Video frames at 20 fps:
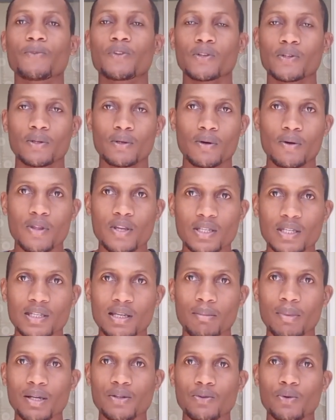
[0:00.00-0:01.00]
So this is
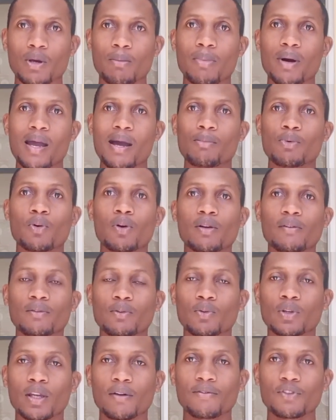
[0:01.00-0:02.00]
a match whereby I'm going
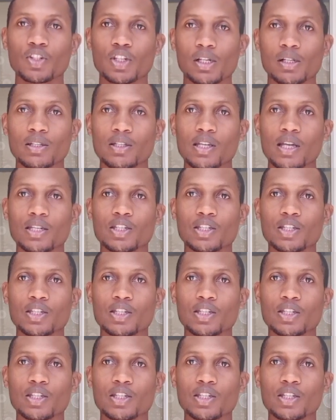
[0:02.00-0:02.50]
to give Chelsea